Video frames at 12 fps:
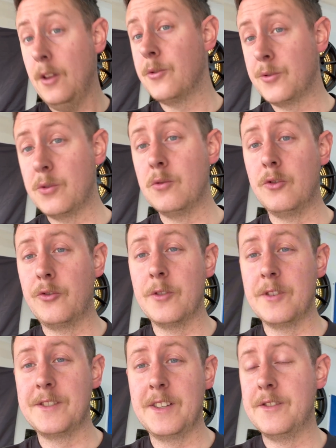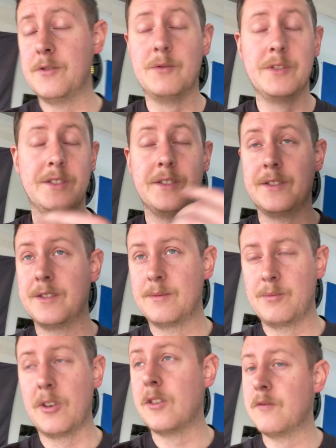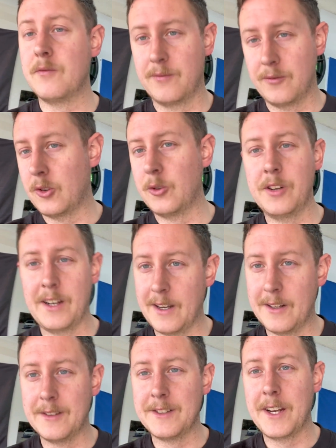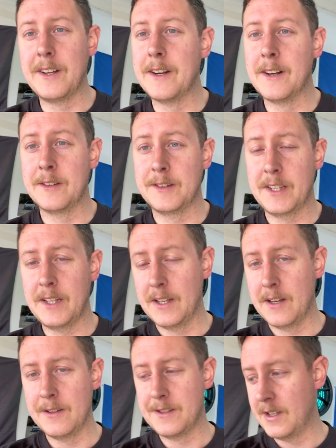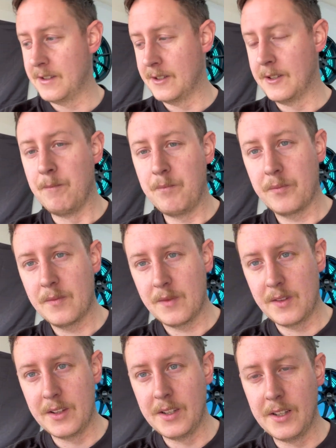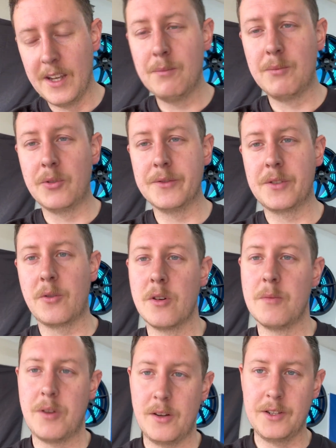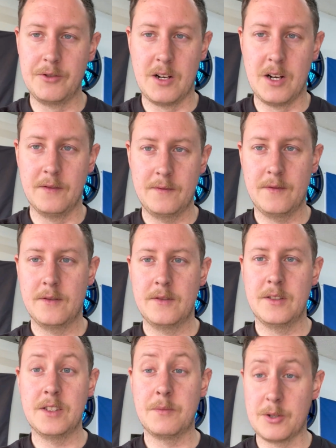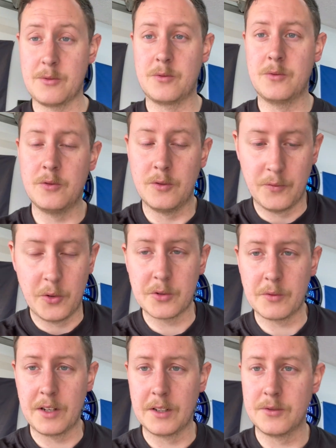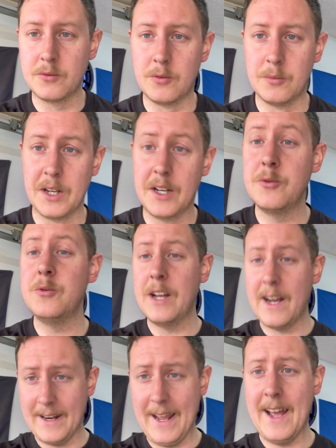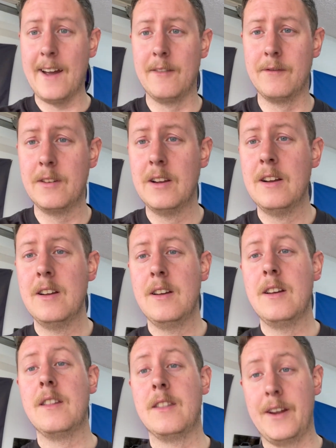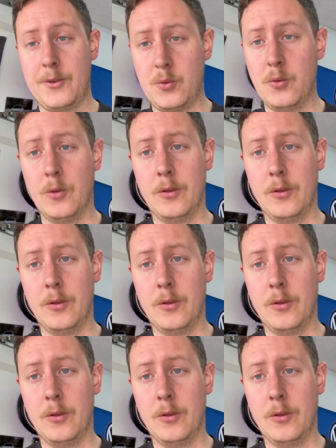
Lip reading: tool for this engine, which is part of learning how to take down this engine. The head bolts are a Polydrive, special tool, Volkswagen tool, but I do not have that tool.